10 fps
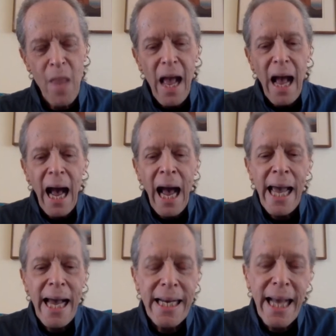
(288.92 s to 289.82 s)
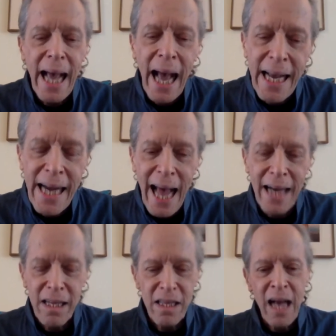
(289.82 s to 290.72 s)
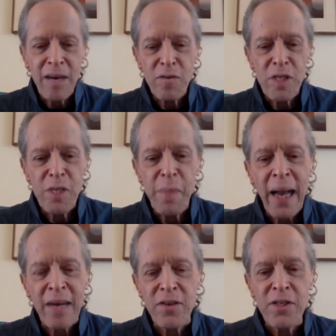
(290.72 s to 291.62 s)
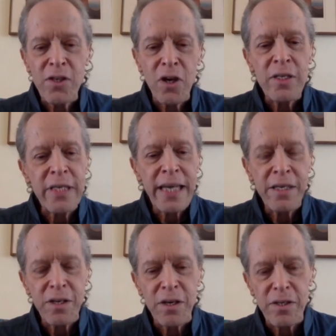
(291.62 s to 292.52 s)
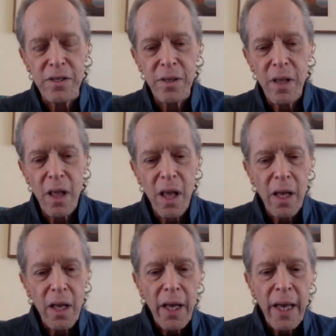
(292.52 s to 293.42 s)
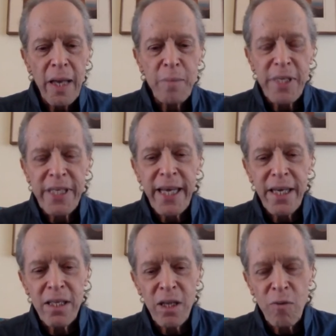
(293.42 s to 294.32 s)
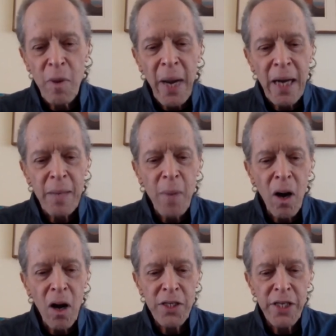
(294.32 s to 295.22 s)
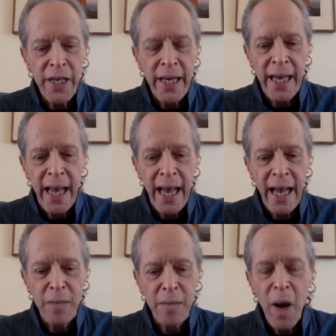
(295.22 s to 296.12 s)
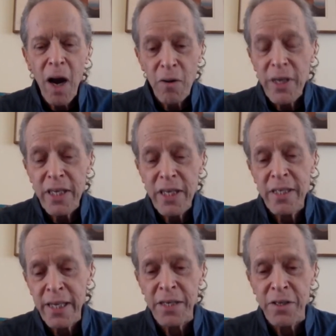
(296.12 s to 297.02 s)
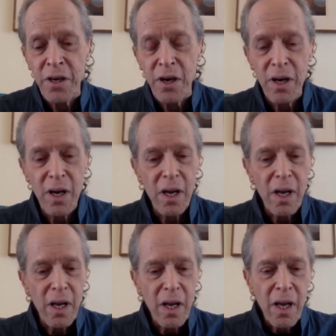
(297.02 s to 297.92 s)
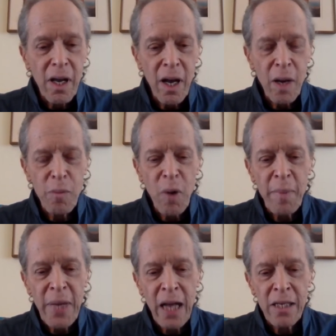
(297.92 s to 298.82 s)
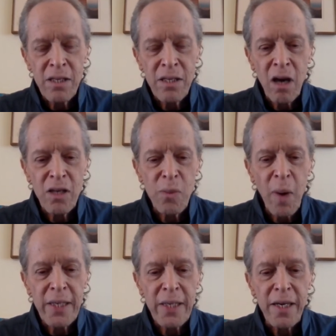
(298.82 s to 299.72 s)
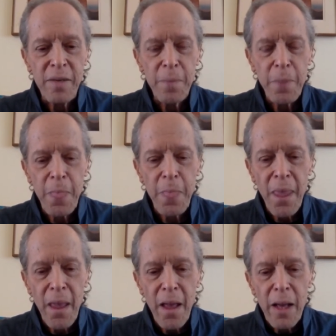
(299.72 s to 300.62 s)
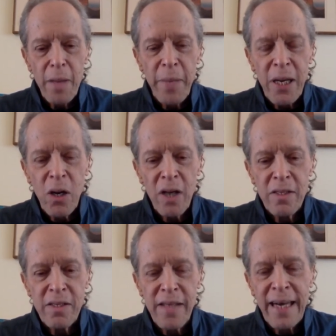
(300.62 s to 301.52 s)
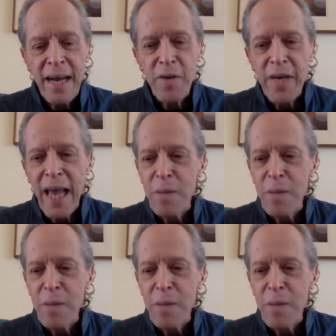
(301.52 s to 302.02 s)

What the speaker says: I had had a lot of respect for certain teachers, in particular Ramana Maharshi and Maharishi's teacher, Brahmananda Saraswati, because they never came